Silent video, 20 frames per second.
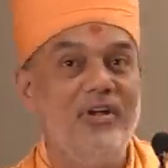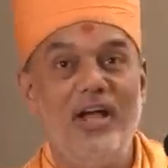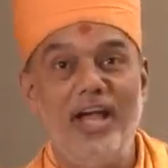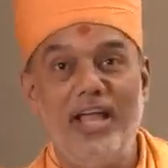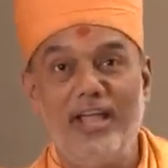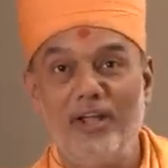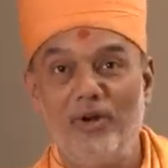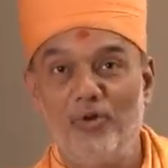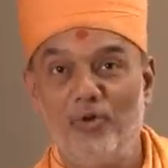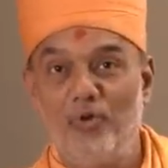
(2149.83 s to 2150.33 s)

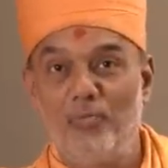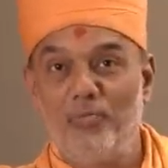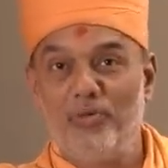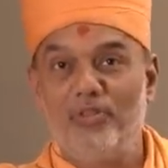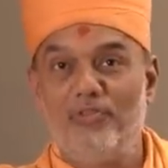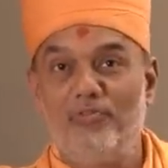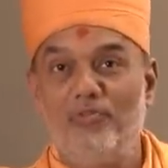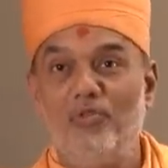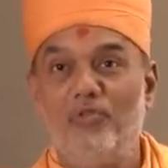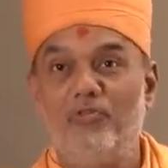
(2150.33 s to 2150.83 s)
I cannot open
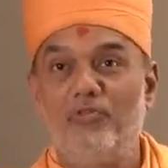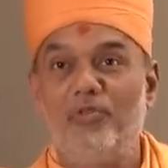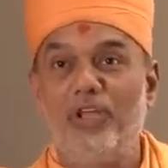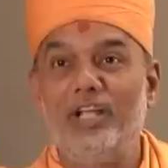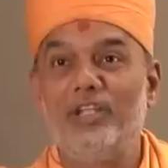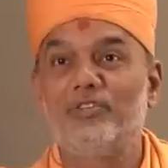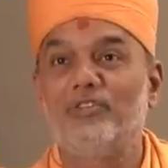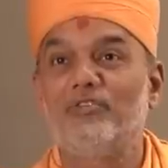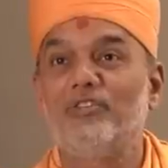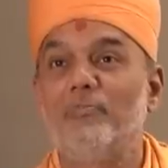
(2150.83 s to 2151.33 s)
the full
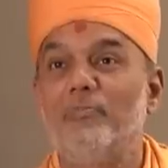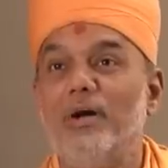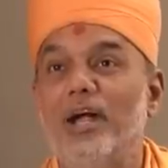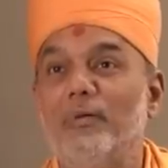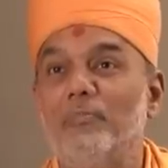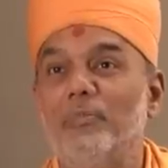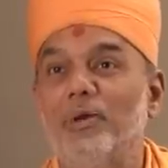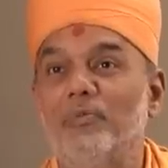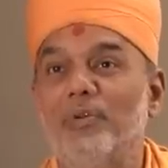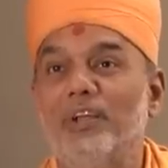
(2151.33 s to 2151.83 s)
face of the
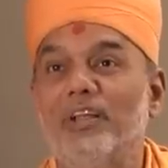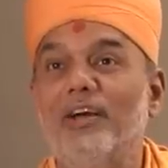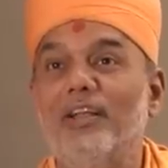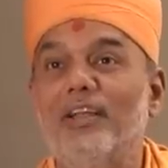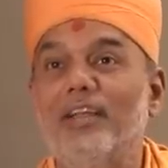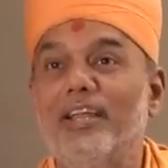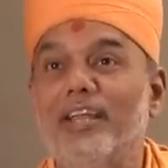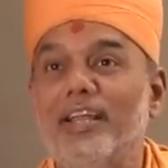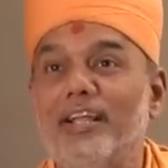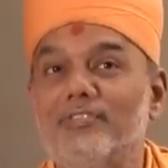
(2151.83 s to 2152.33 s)
bat between
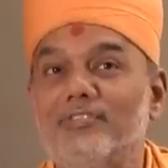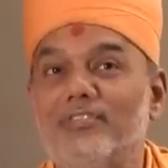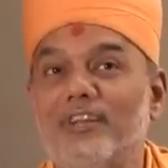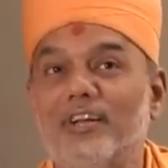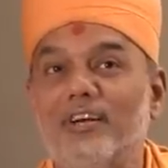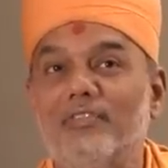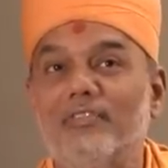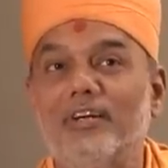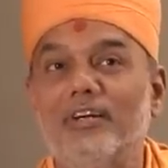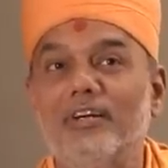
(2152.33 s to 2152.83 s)
gully and extra
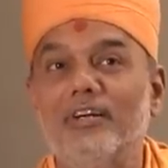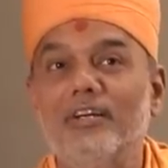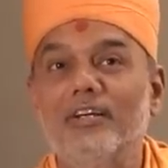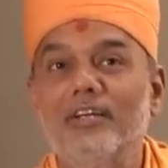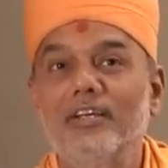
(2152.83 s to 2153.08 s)
cover.